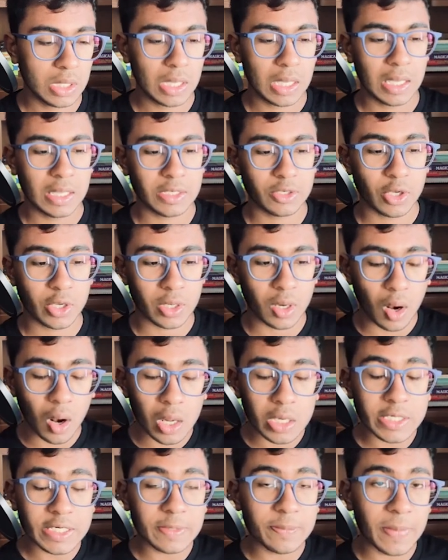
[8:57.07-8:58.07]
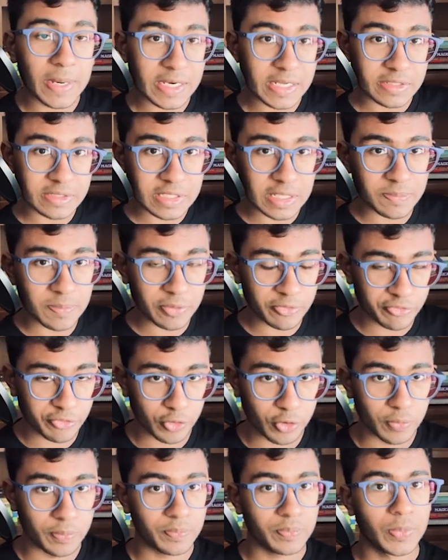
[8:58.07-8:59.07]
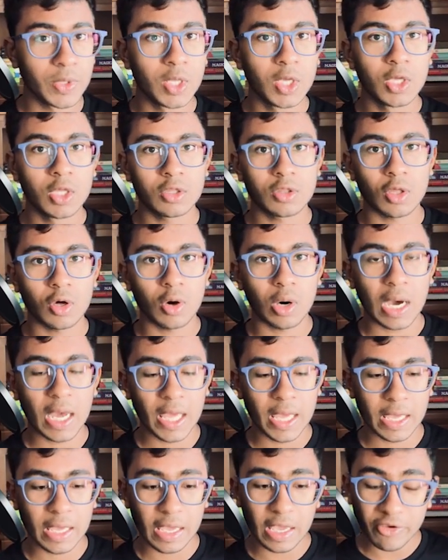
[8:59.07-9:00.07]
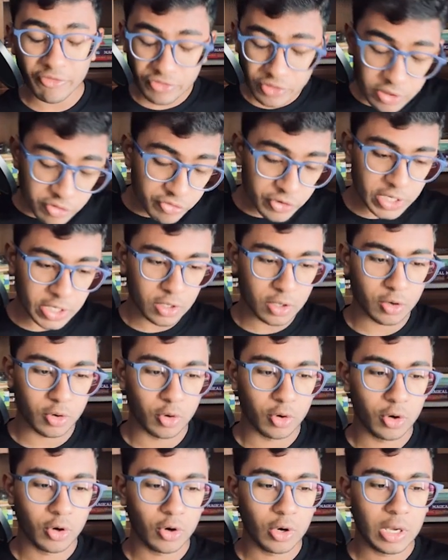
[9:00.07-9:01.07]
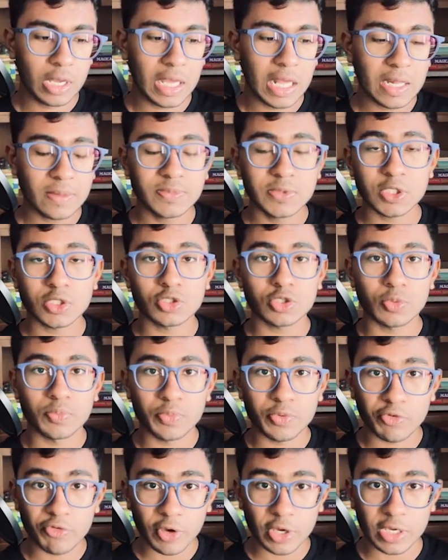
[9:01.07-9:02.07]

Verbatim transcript: and you're already better than before. So I, if this video helped you to improve your